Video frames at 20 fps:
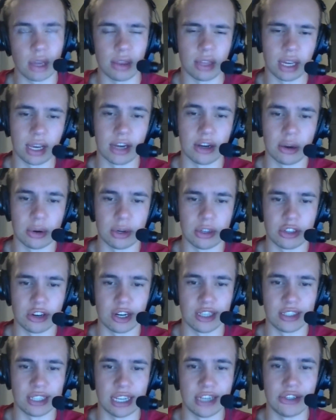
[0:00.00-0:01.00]
I think I know what you're
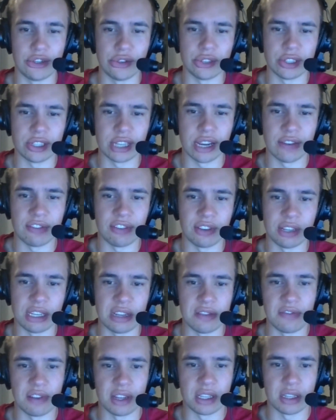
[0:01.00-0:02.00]
trying to say. Do the same for the
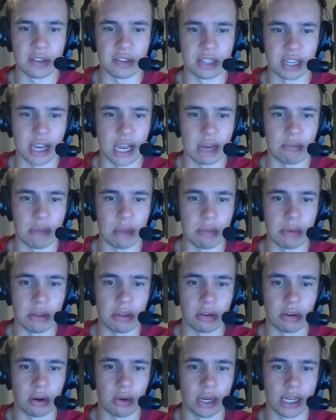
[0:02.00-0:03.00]
defensive side. Maybe
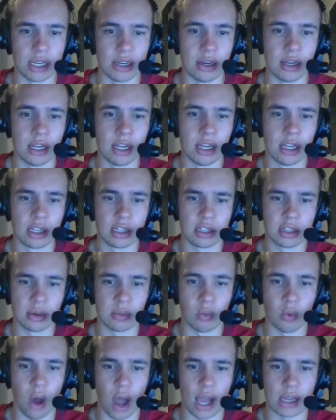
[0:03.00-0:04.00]
throw in
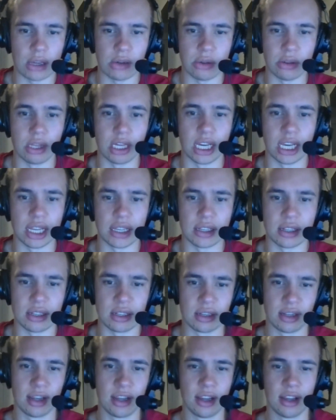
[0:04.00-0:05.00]
some why you think
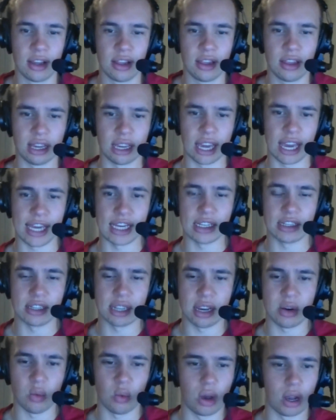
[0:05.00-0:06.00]
it's the
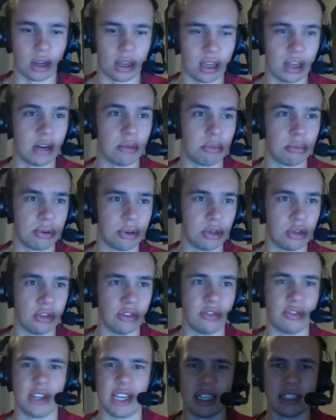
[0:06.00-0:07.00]
case and what can
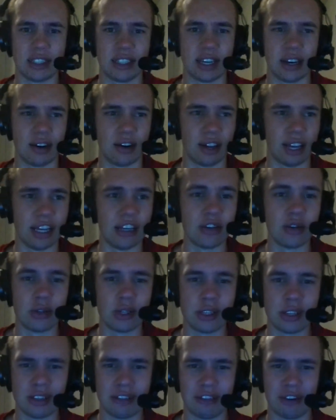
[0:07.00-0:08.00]
improve, etc.
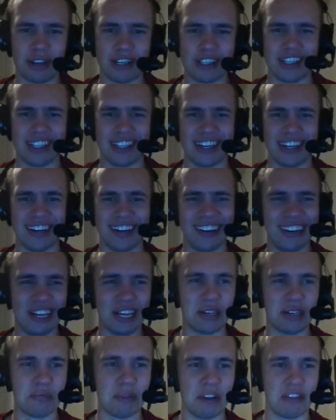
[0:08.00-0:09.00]
Interesting phrasing there,
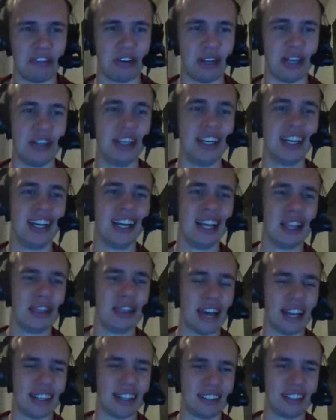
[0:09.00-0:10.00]
Nick, my friend.
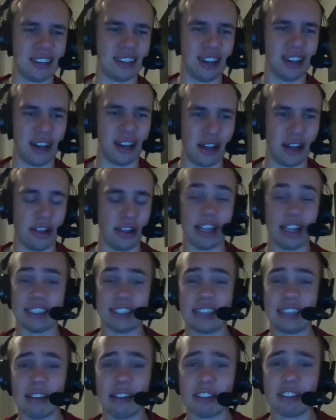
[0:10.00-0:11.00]
That's
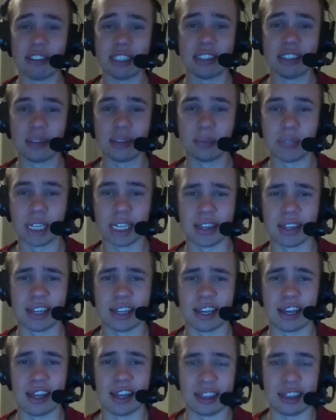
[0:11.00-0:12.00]
definitely
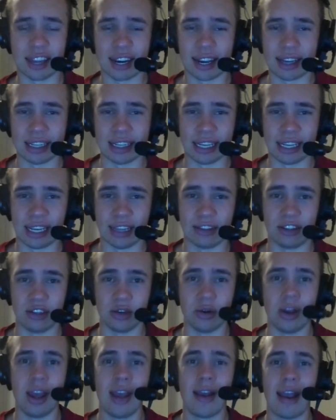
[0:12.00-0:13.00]
something that I can get
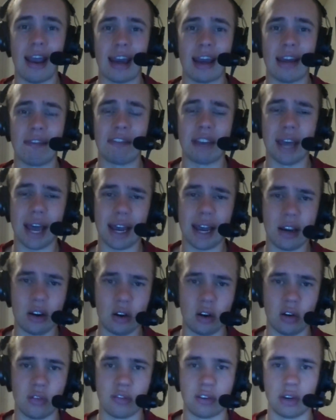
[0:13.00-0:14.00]
to. And I've got
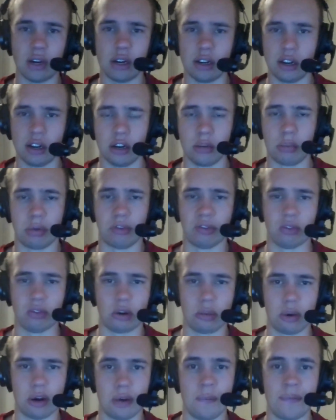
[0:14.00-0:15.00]
an over and under
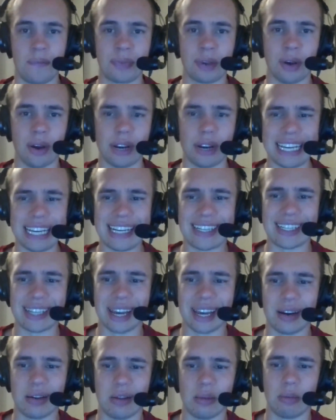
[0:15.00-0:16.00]
performer on each
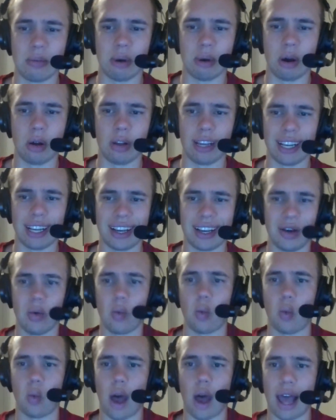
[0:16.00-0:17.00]
side of the ball and kind
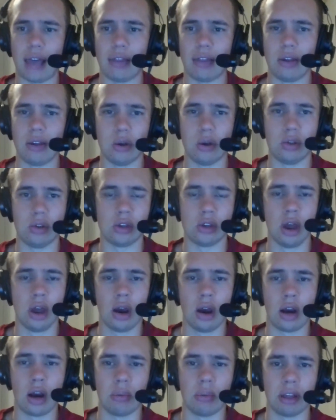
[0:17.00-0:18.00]
of why those
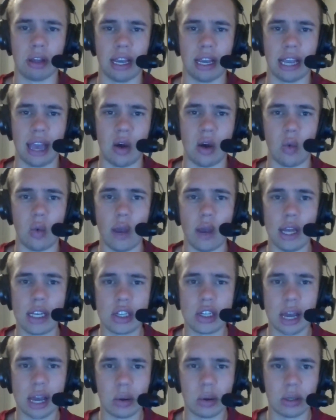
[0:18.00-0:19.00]
are playing out,
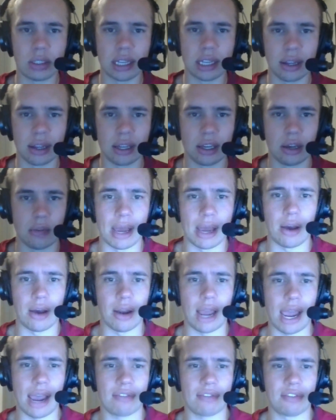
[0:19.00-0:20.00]
which I will tell you
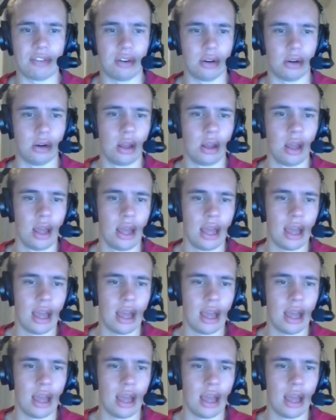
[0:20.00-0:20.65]
about after